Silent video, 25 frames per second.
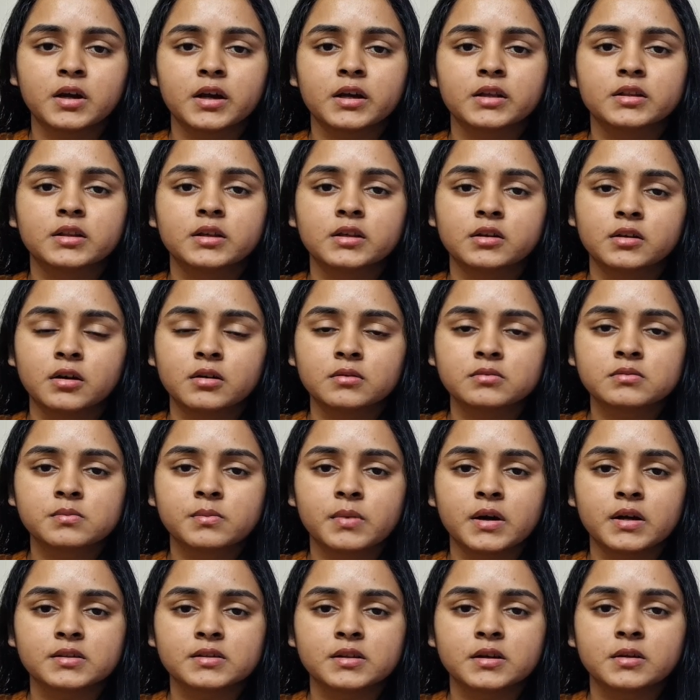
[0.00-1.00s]
by, the nerves
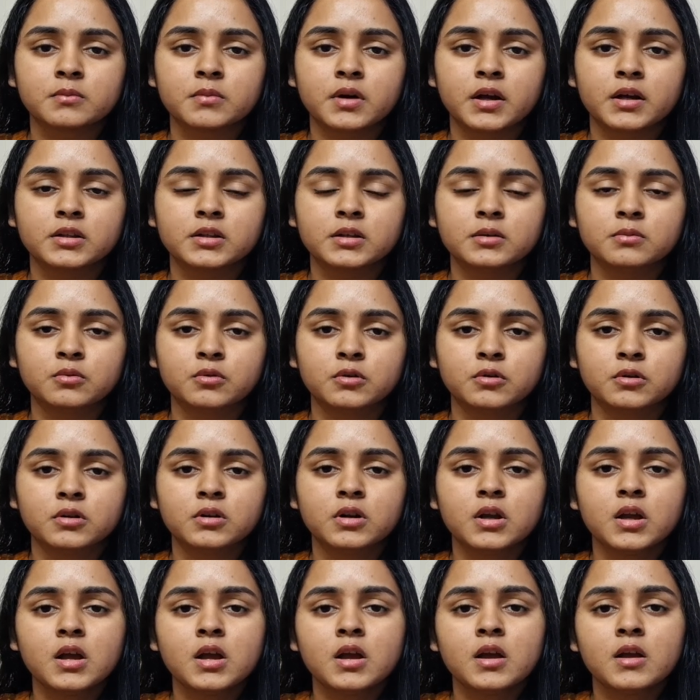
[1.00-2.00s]
passing by the bone.
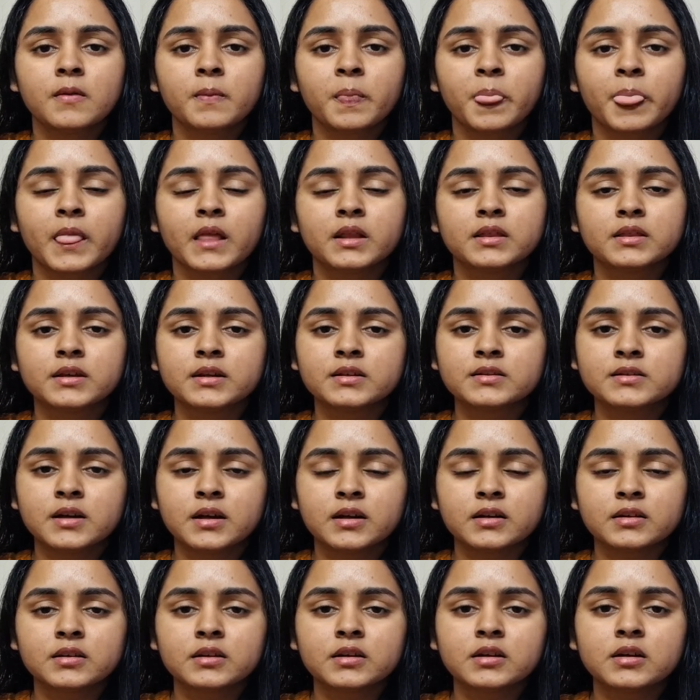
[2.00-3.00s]
These
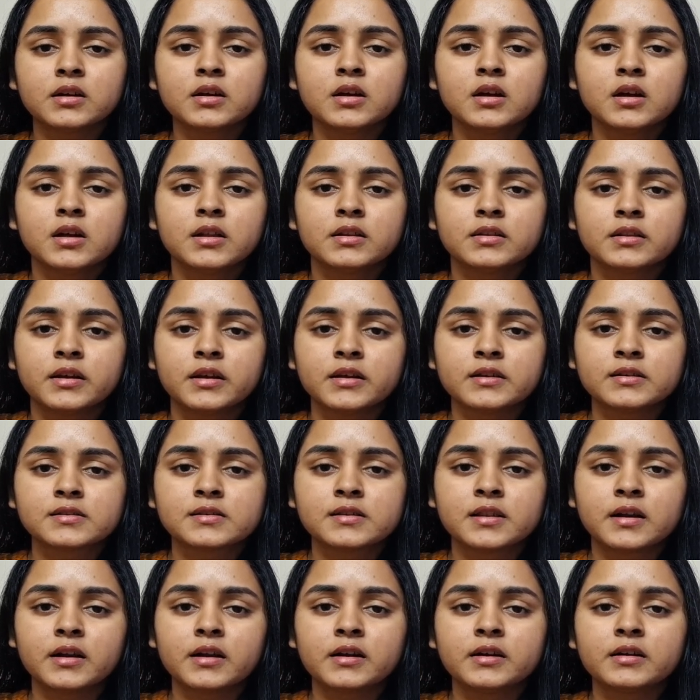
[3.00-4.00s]
are the
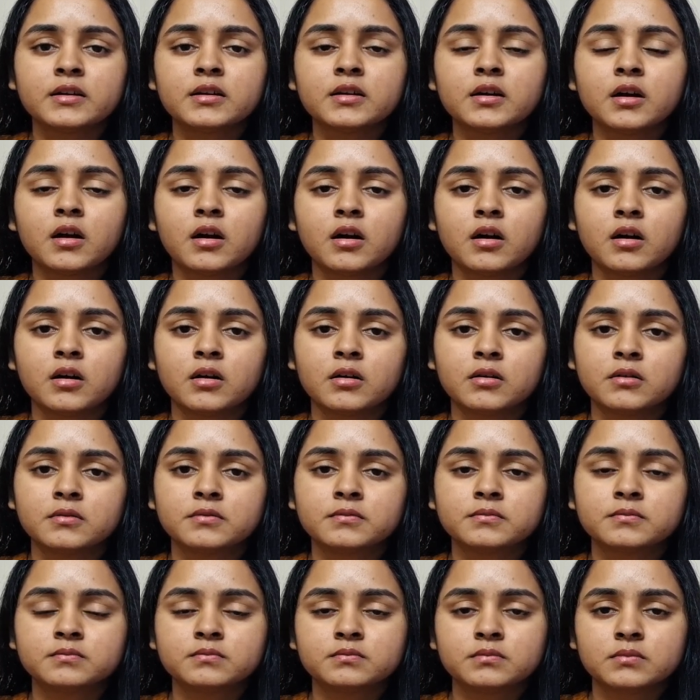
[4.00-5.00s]
things that
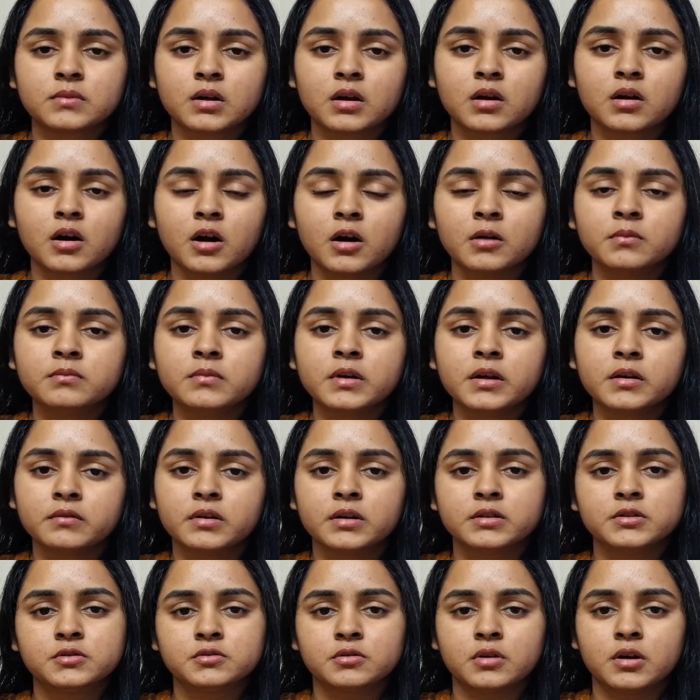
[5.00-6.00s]
come
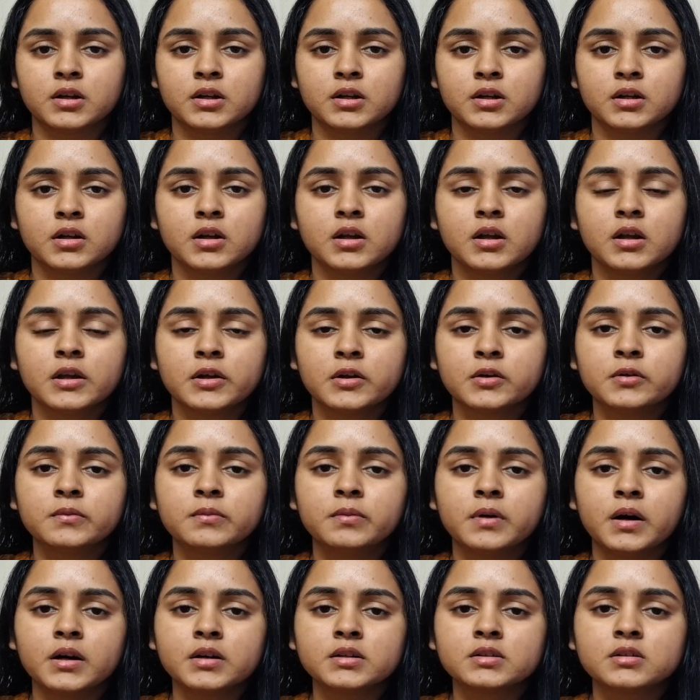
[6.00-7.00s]
eventually. You
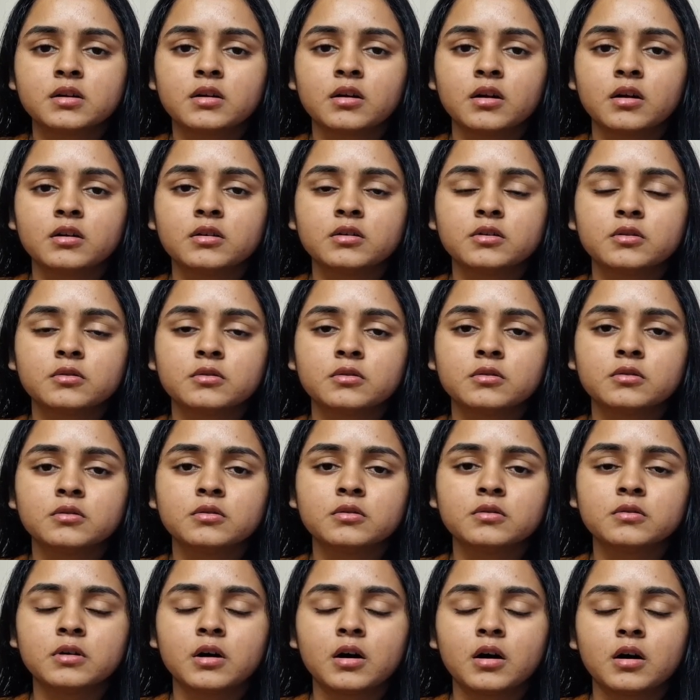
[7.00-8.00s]
first learn to
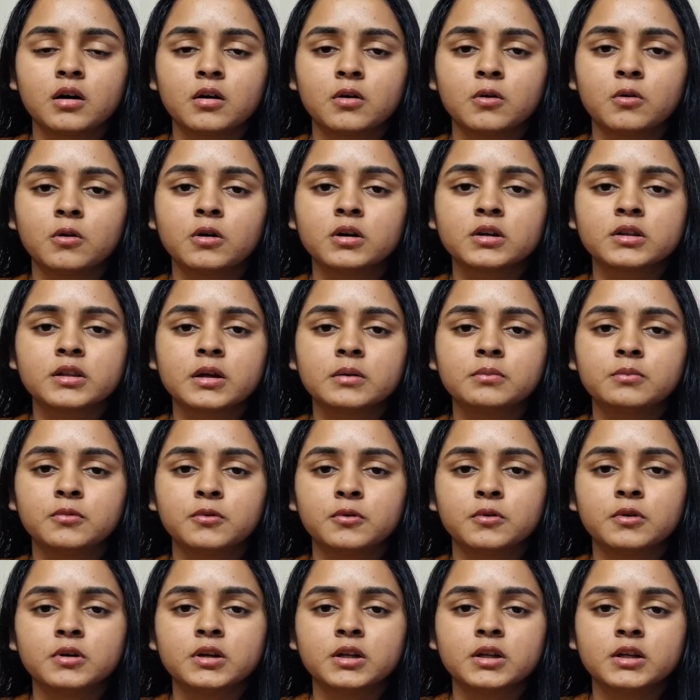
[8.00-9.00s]
hold the
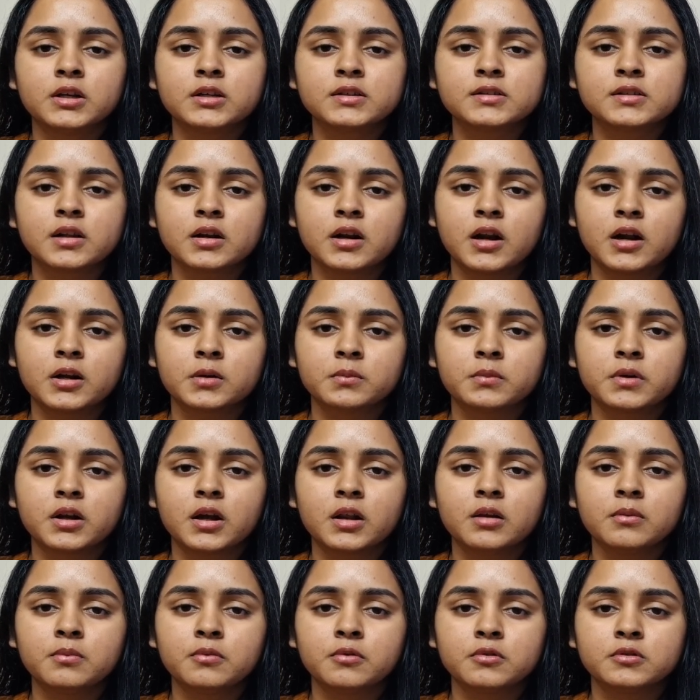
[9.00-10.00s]
bone in its
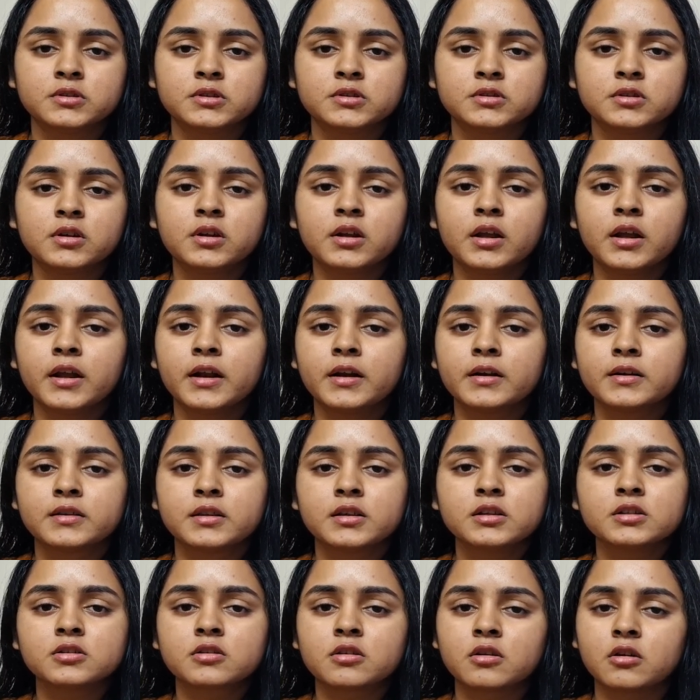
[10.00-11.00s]
anatomical position and
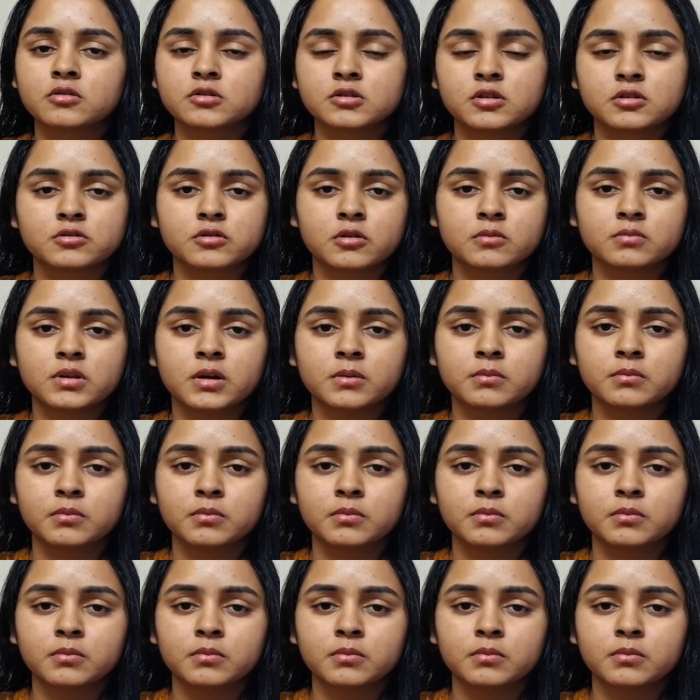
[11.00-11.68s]
the structures of the